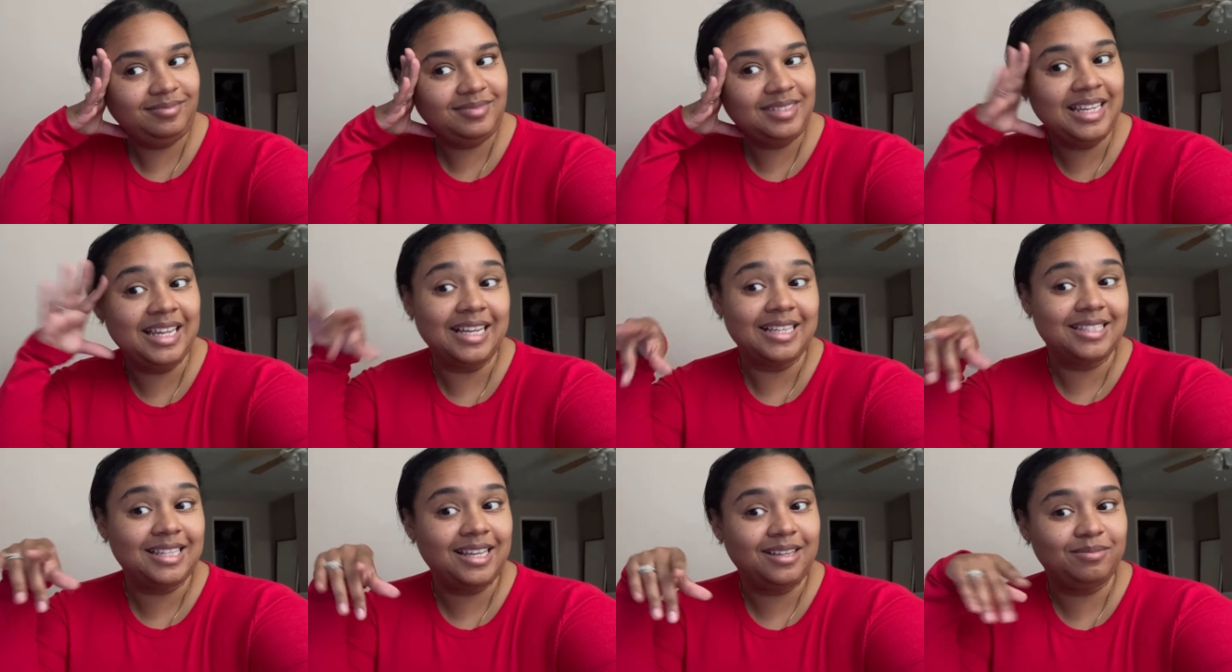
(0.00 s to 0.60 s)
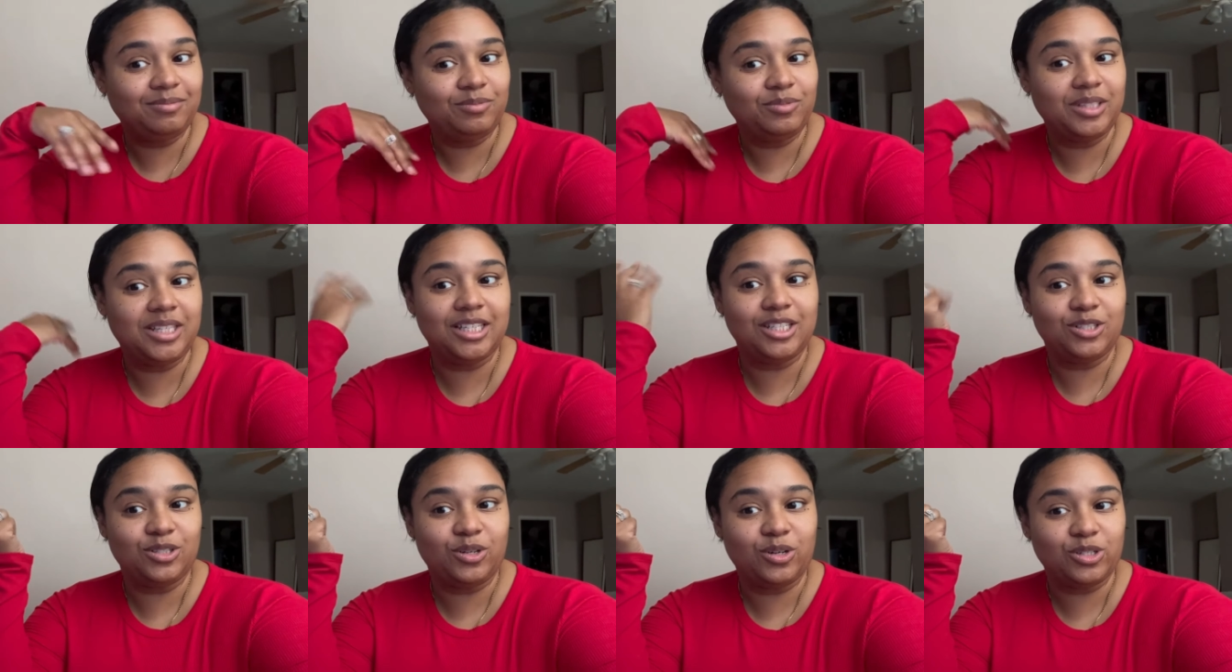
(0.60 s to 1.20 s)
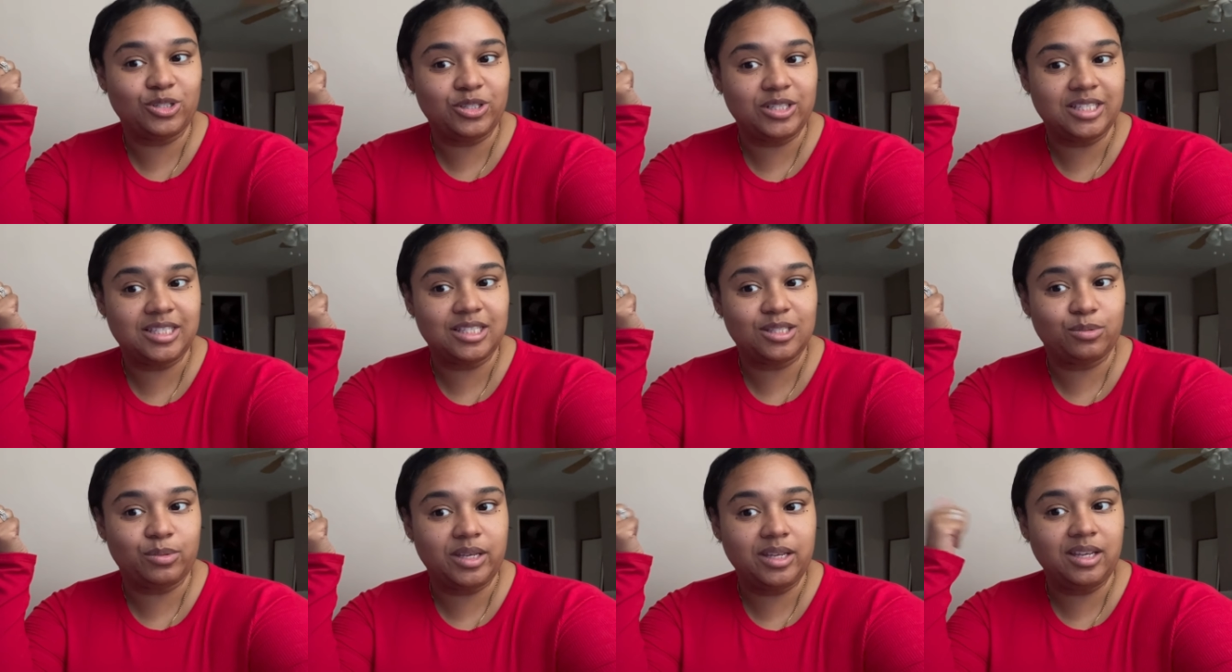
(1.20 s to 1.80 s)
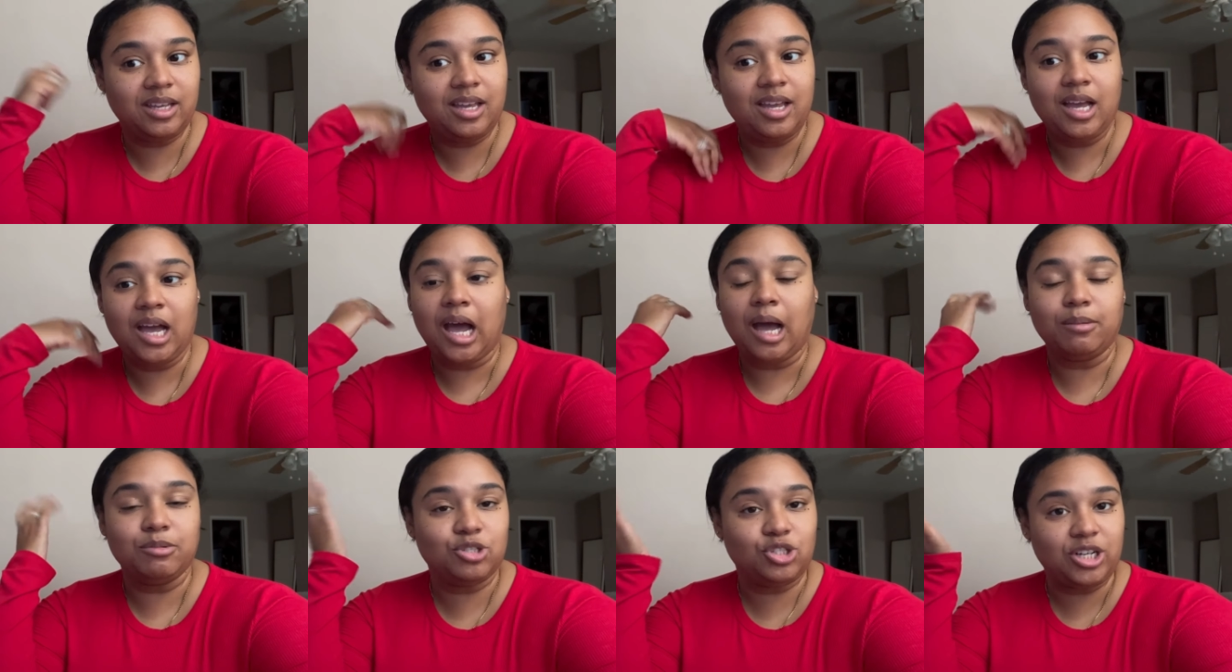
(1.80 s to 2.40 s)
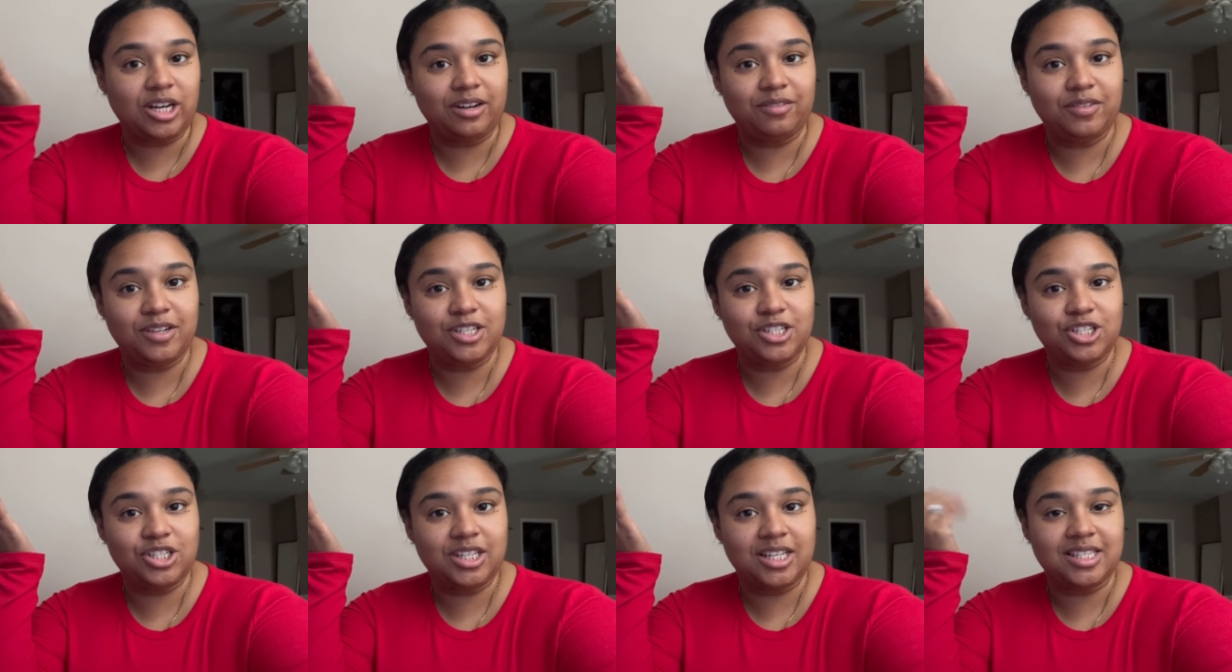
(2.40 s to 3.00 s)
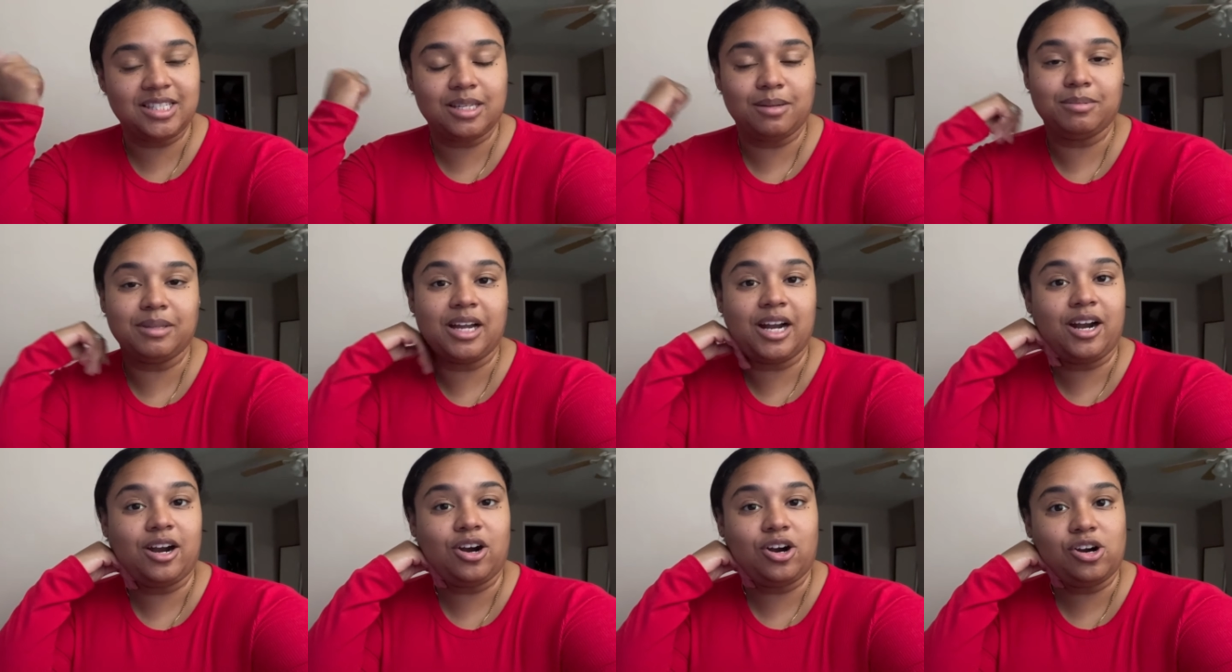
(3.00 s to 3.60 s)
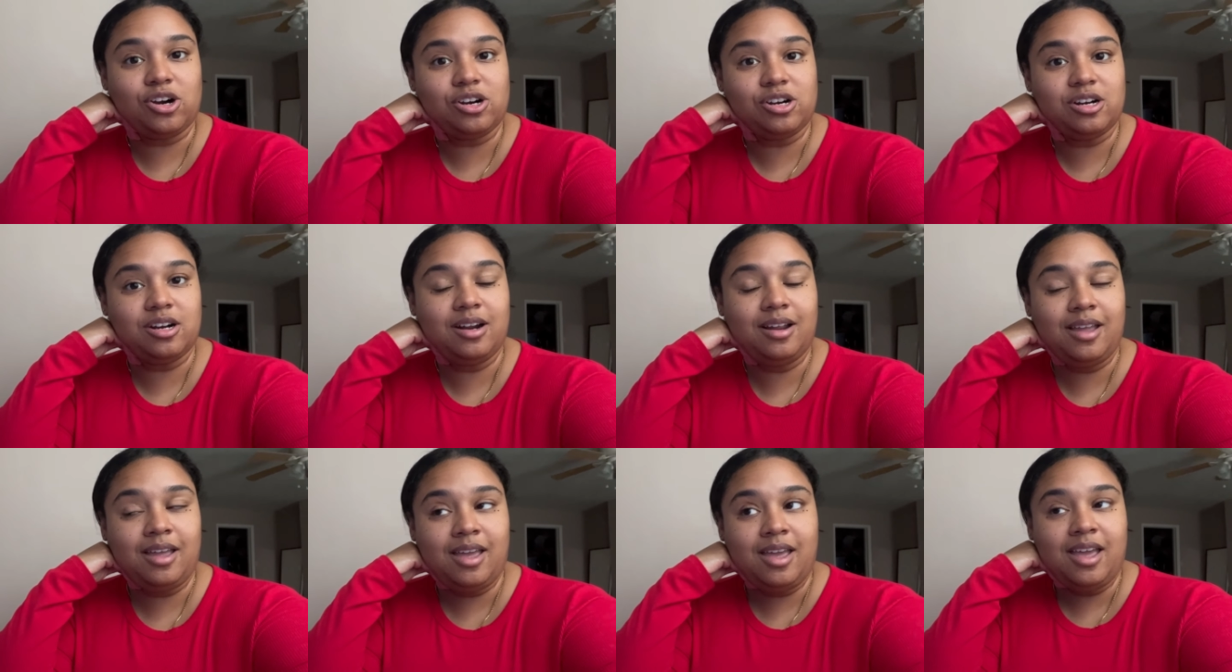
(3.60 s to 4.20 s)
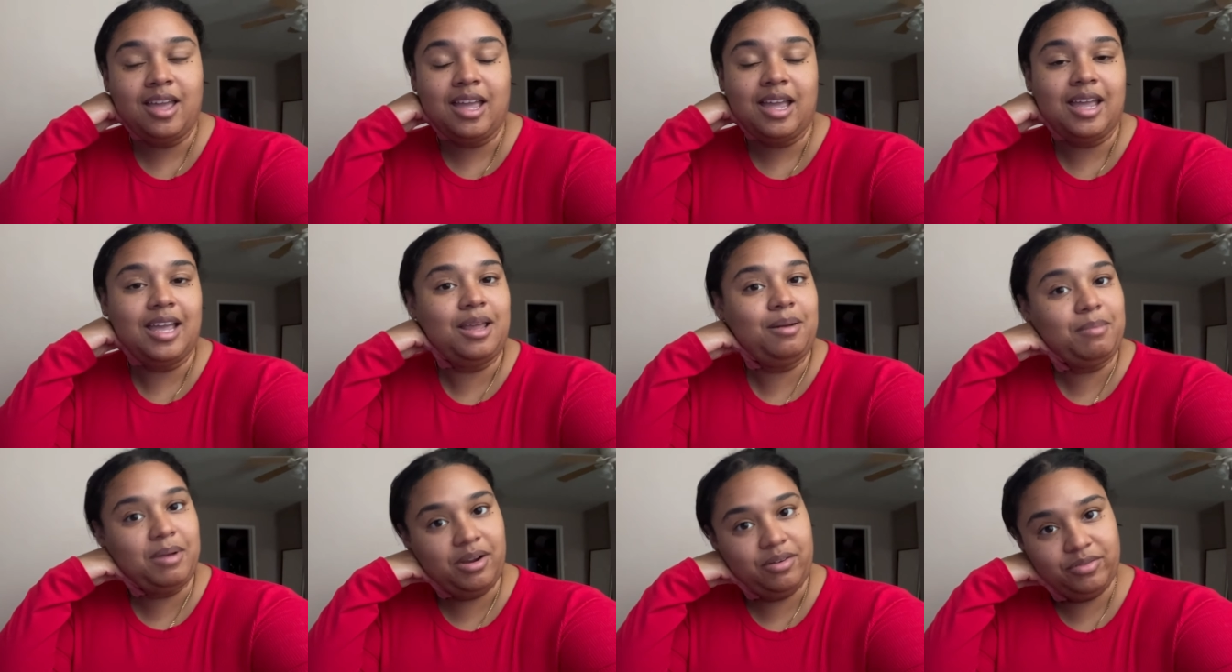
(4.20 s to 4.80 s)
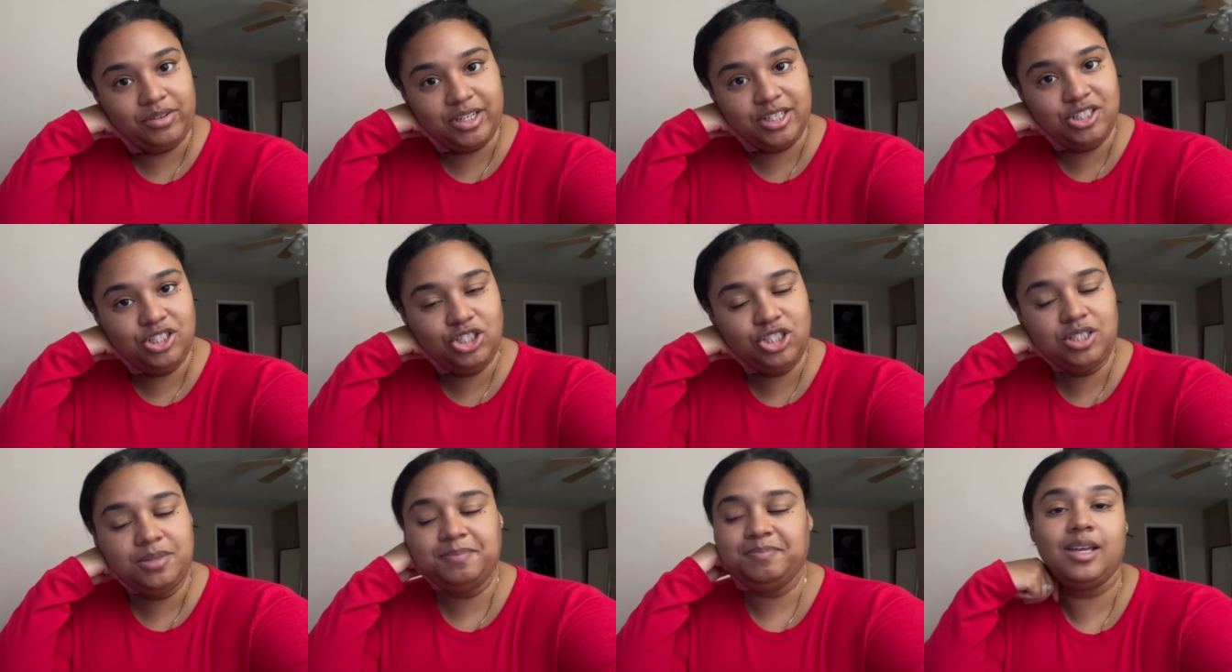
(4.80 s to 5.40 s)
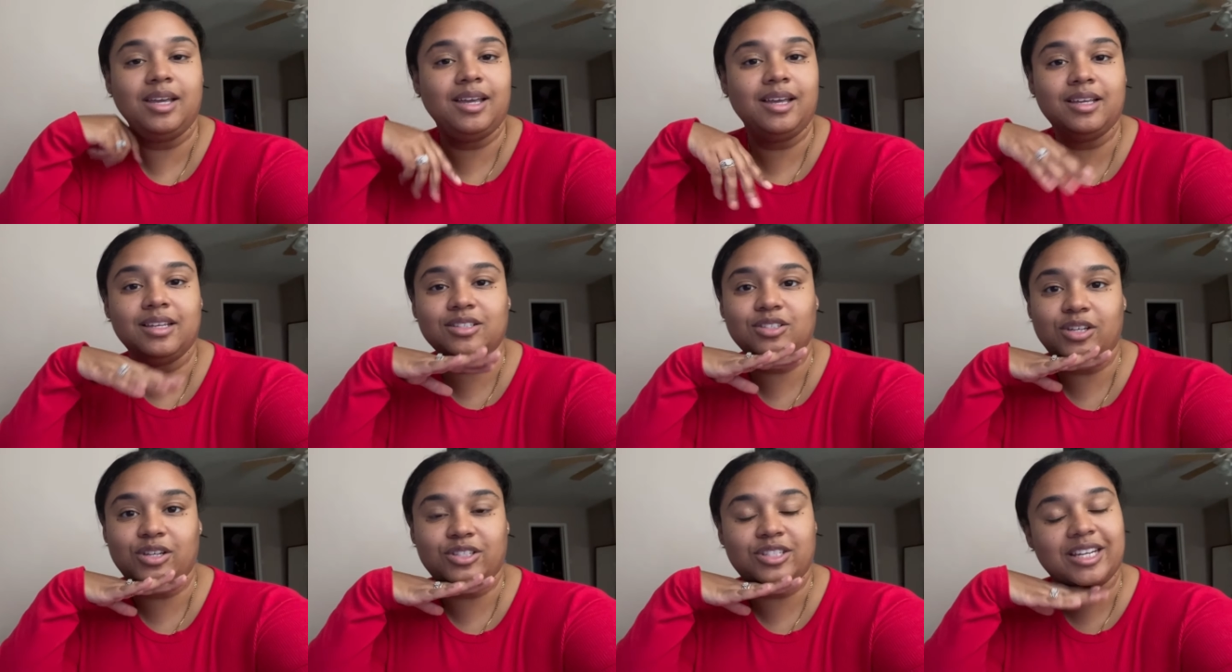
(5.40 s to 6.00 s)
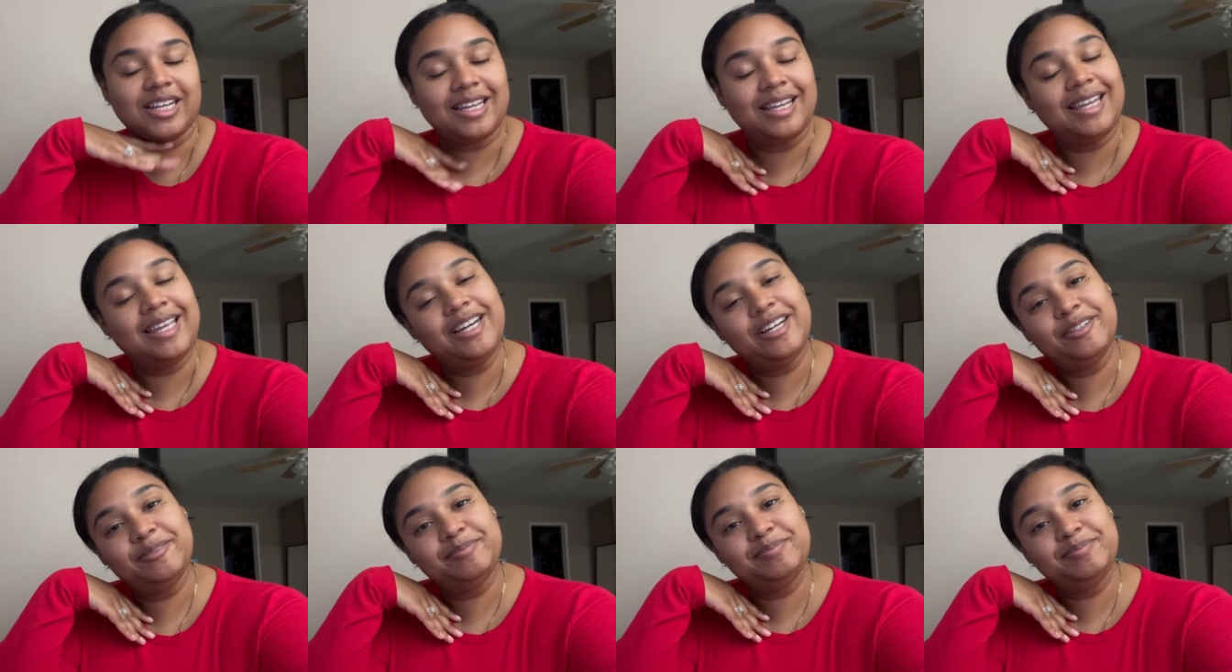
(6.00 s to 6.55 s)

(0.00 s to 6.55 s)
Like I said, we didn't do groceries this week. I'm just trying to finish things up that are in my fridge, so I'll check in later.